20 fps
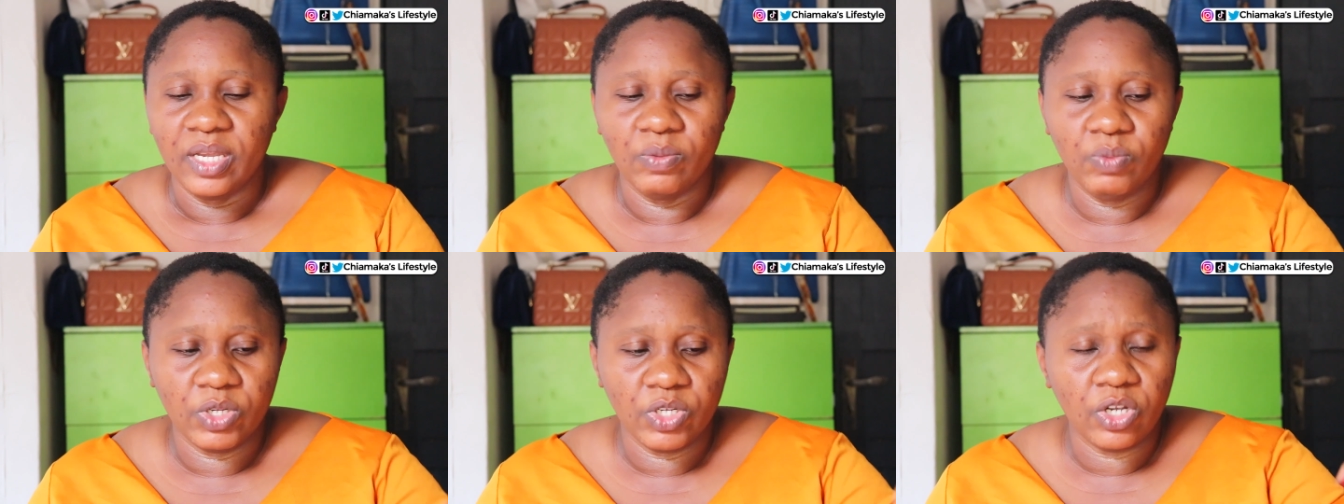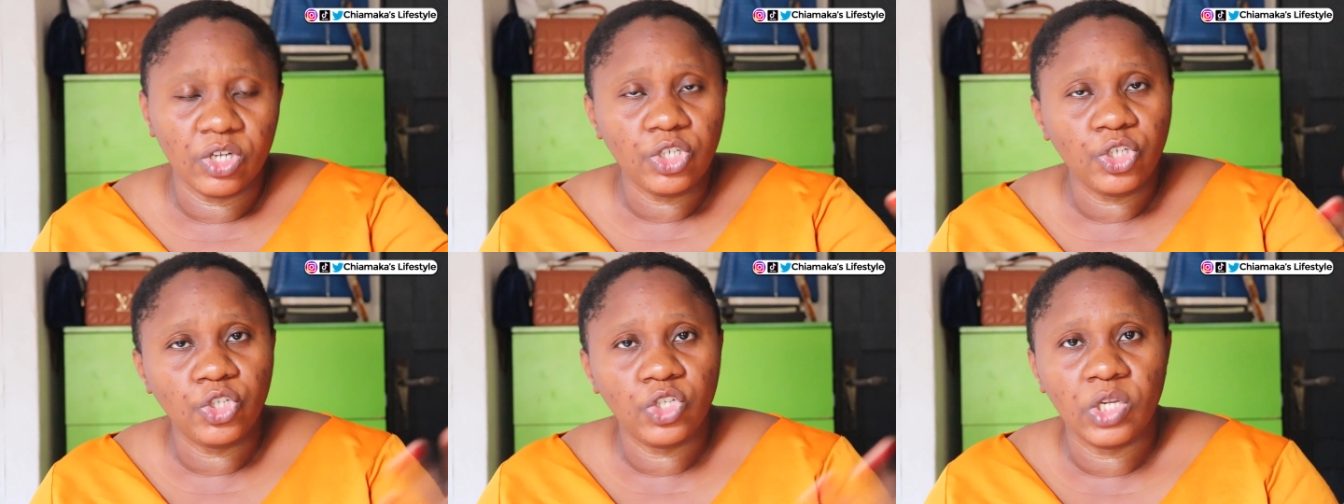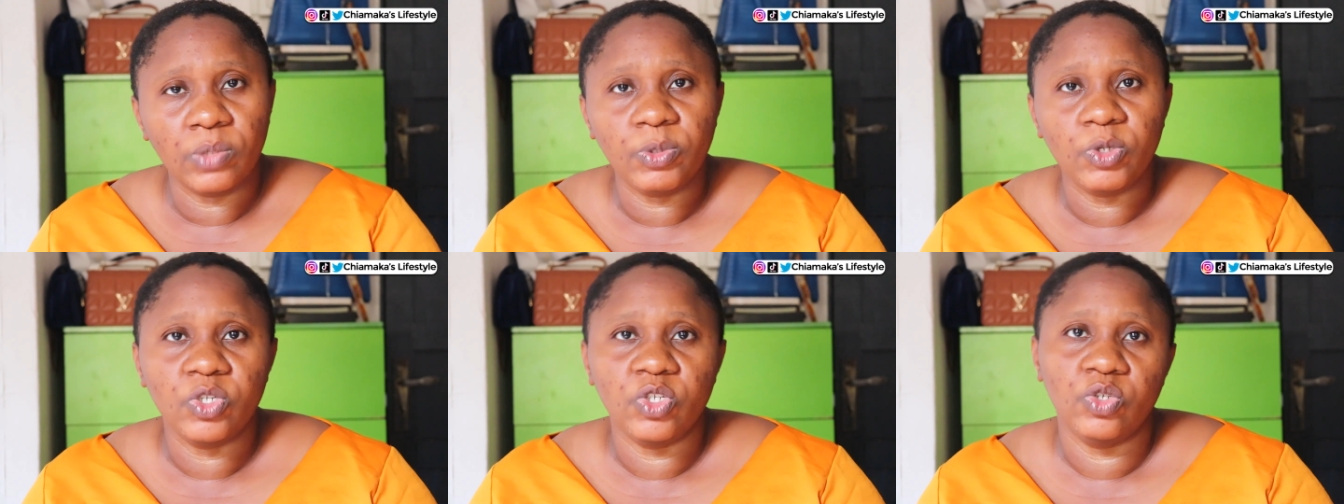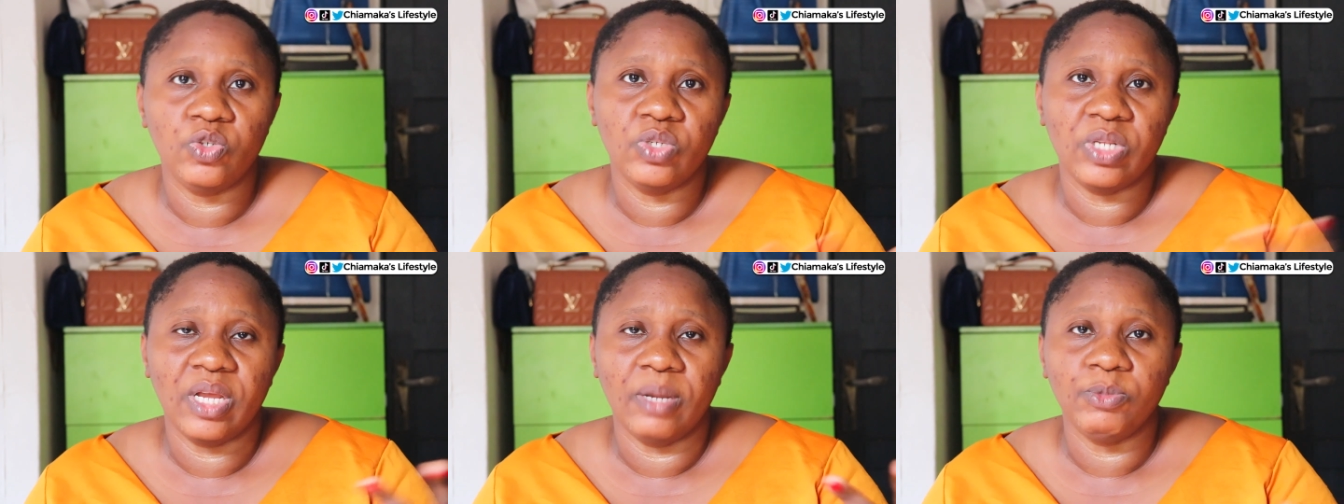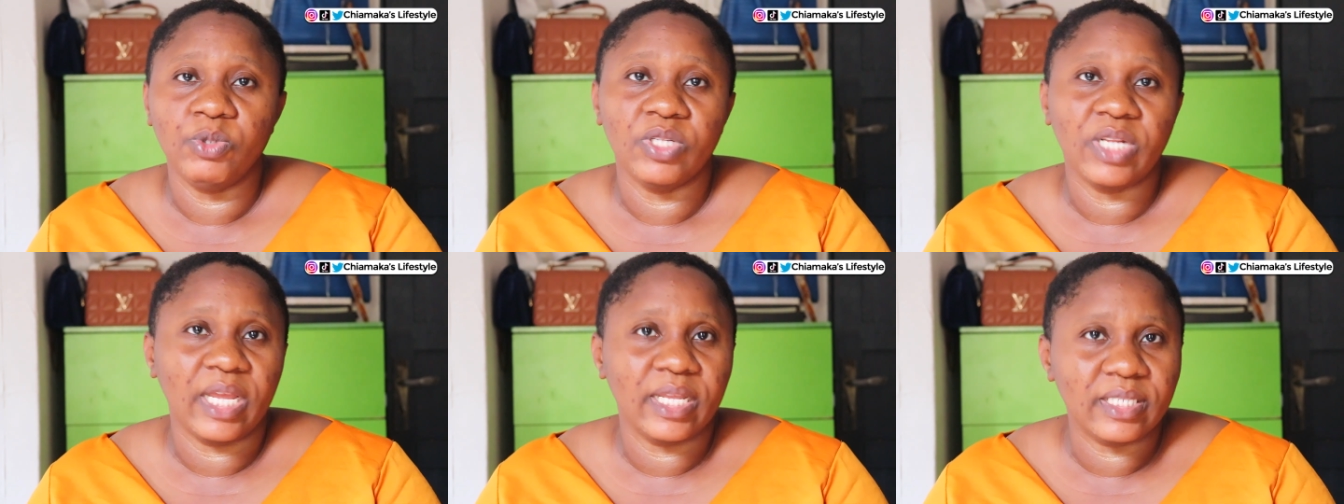But don't shame you,
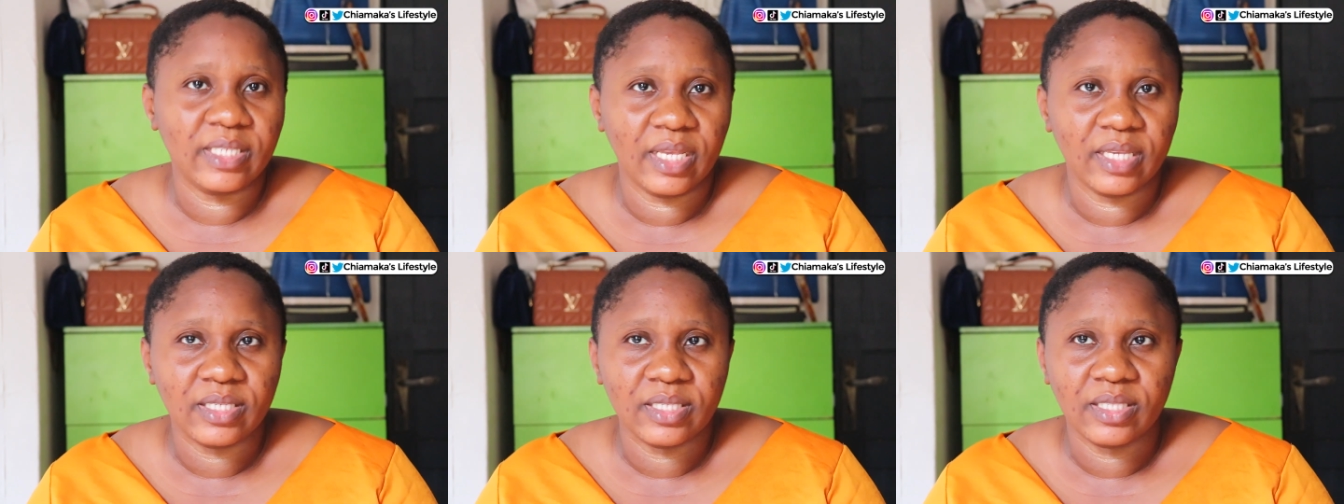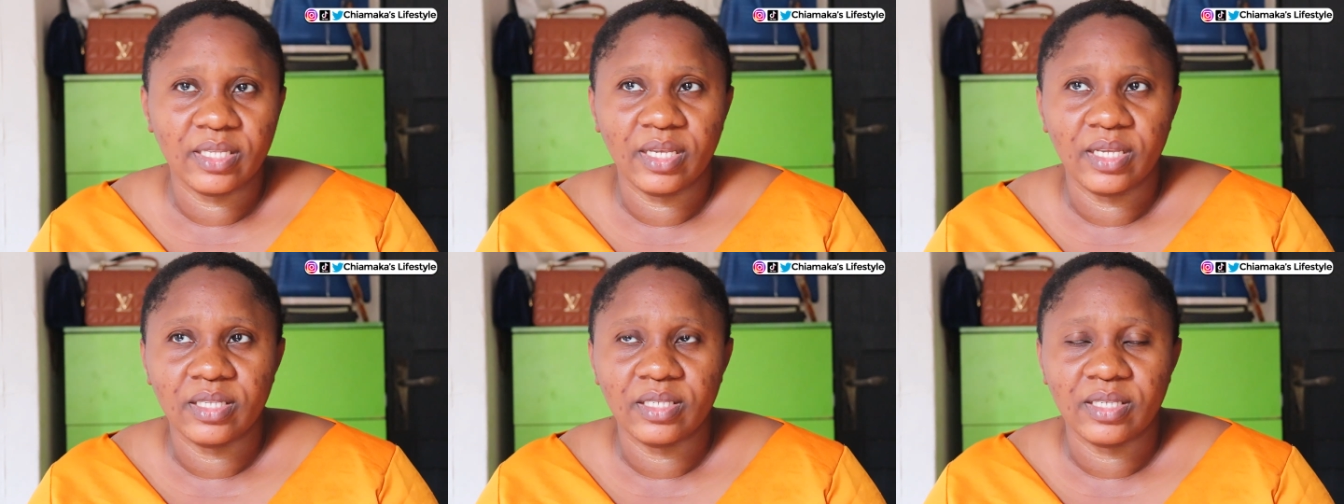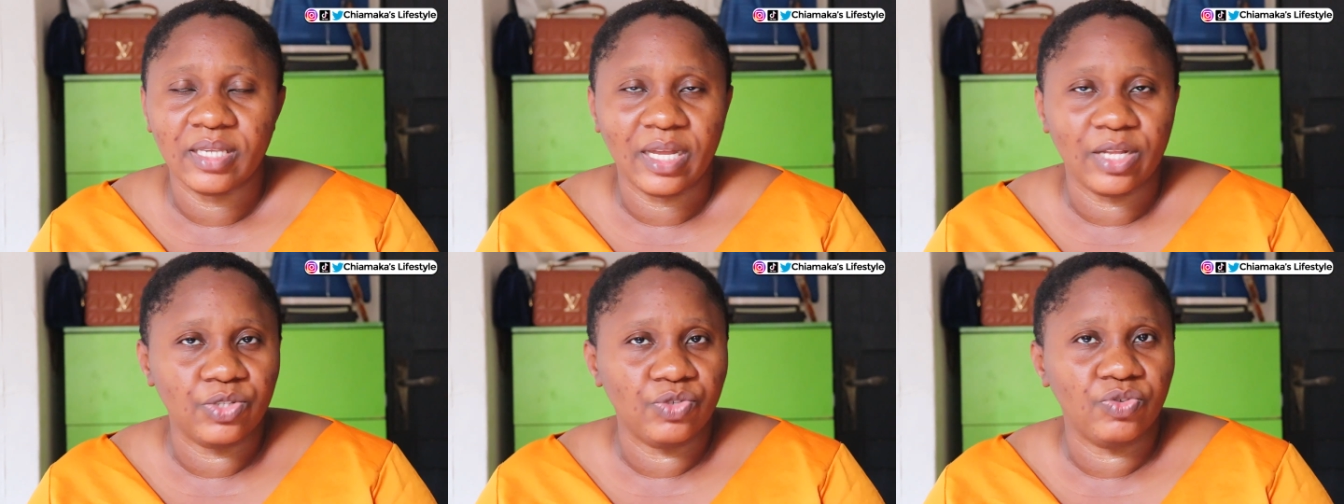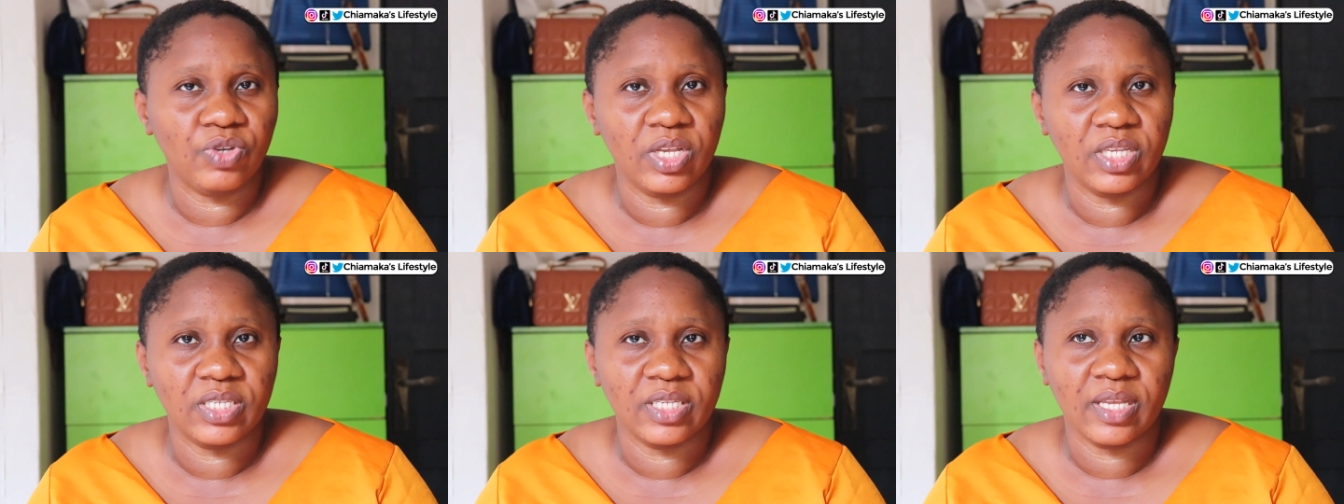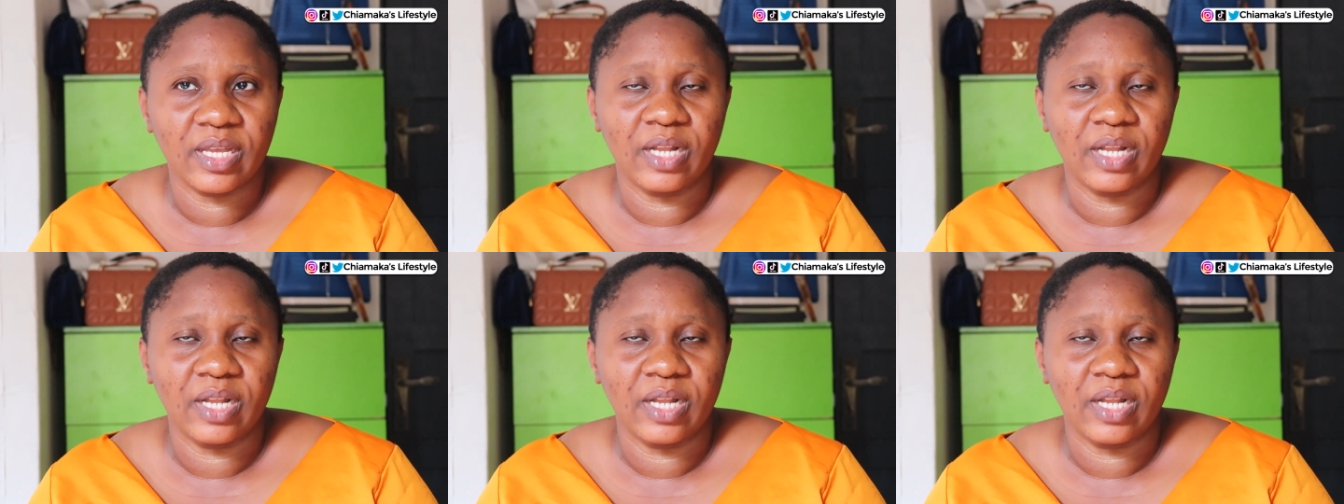I'm United States address,